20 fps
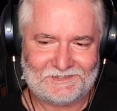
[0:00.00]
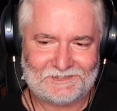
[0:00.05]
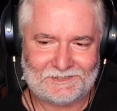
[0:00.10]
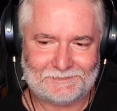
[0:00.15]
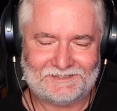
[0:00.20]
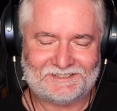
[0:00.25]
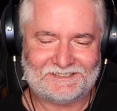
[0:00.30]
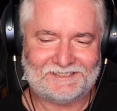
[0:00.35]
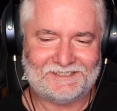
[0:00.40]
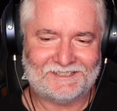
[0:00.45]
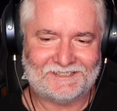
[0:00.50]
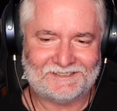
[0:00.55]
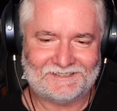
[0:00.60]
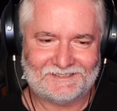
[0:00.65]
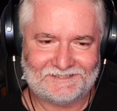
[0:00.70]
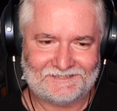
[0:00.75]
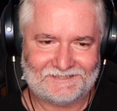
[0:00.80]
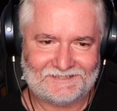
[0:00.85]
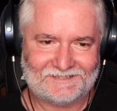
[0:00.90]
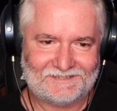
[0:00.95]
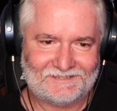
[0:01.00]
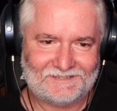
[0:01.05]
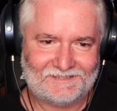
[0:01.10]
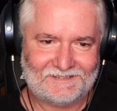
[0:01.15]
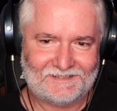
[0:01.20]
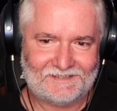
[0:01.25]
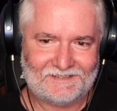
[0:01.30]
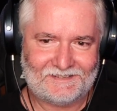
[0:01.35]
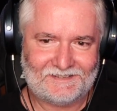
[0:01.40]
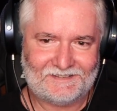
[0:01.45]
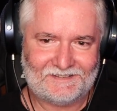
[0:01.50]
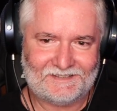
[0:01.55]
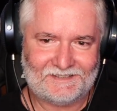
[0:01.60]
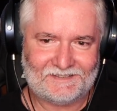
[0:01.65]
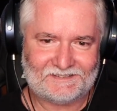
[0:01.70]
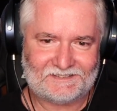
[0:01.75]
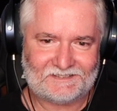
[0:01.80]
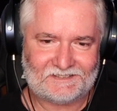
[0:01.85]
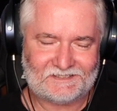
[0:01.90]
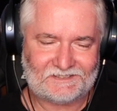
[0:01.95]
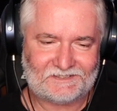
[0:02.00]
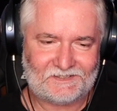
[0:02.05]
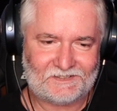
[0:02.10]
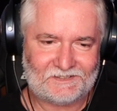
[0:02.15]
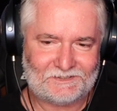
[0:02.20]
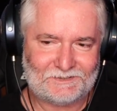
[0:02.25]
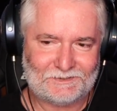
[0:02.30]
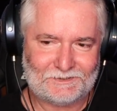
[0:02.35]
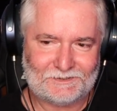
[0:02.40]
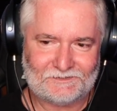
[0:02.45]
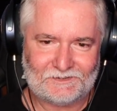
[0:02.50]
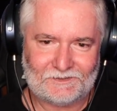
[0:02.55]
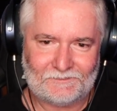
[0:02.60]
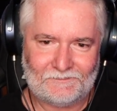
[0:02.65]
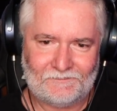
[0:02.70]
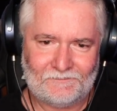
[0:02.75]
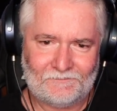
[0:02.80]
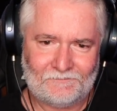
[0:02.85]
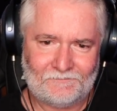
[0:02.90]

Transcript: job is done. Now it's just the two of them.